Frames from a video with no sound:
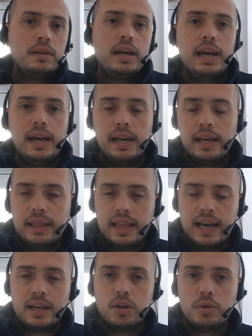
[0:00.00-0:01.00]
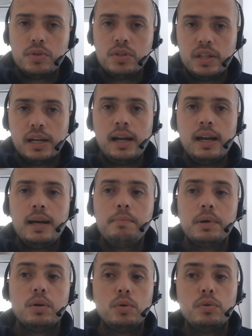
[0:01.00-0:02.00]
uh, that goes to the club,
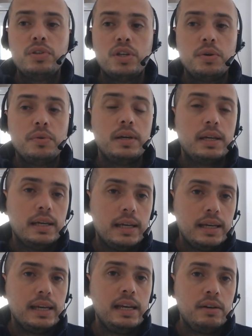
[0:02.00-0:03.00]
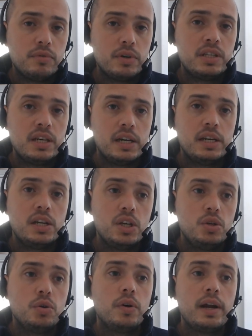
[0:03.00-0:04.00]
but also in return,
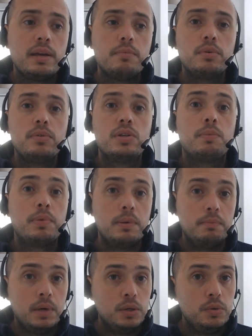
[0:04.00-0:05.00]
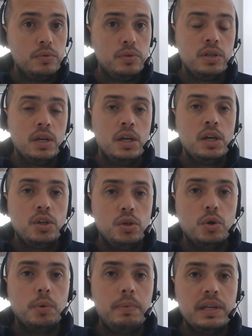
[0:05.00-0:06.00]
you're able to promote
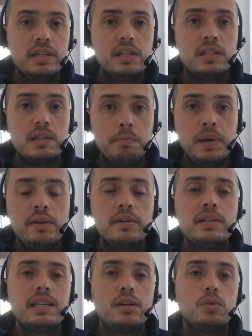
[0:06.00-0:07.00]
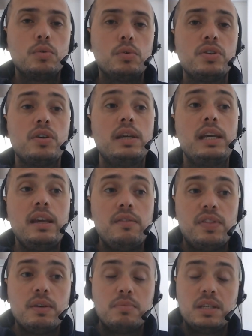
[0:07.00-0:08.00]
your business to parents and also
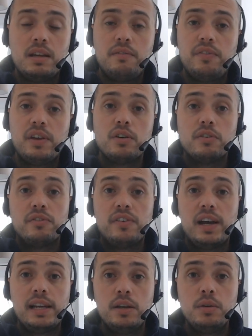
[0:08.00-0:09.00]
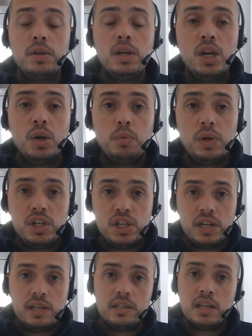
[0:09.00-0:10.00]
give them something of value, which
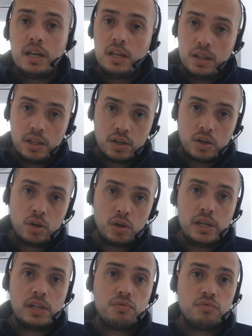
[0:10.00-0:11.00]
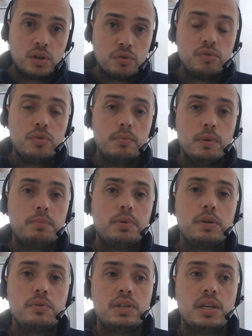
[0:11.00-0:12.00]
is the college recruitment
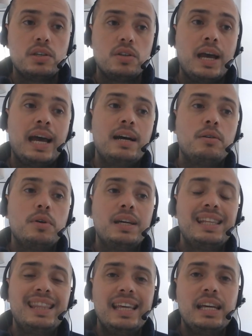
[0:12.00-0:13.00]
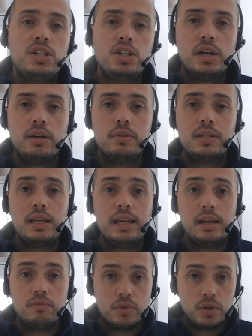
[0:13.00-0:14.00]
process. So how can their child
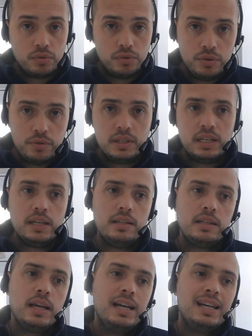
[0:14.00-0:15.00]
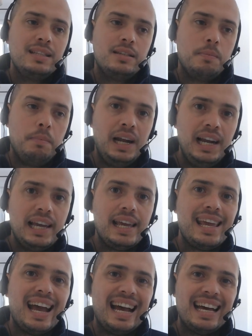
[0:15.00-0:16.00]
get recruited to
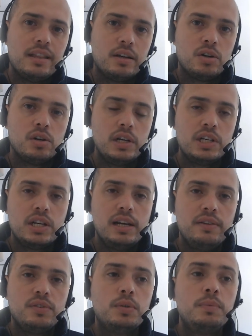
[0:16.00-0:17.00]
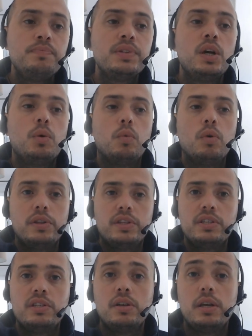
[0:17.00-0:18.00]
play at the college level? What
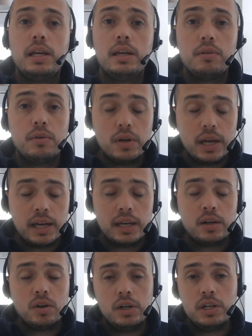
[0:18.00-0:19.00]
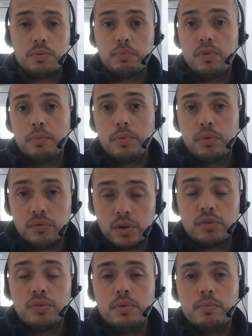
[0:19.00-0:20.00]
does the uh, college re
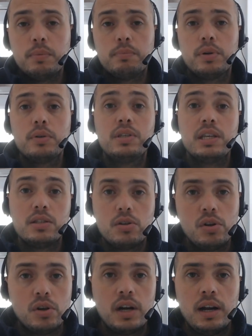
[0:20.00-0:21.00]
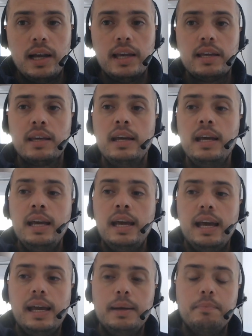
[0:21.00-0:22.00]
recruitment process look like?
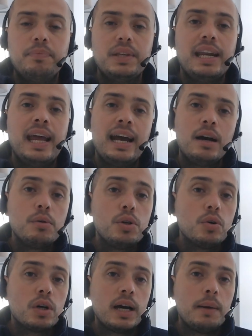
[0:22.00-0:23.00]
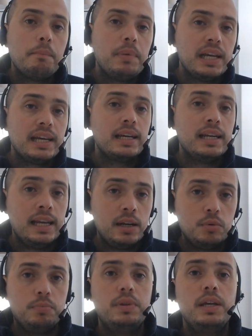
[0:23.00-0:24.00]
Um, and how your company can
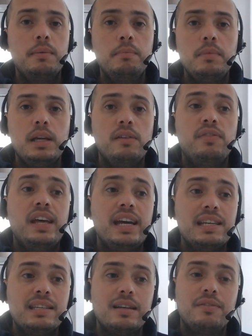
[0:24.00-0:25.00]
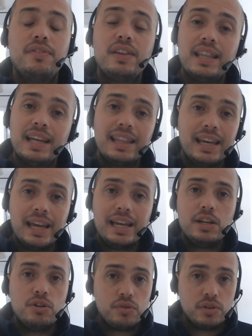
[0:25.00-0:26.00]
help them if that is something that they're
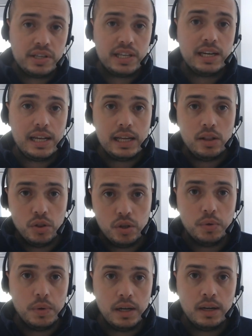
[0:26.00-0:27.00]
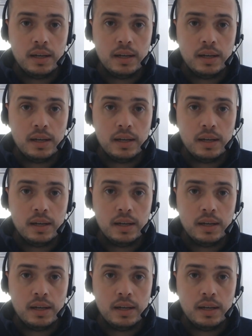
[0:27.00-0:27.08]
interested in doing.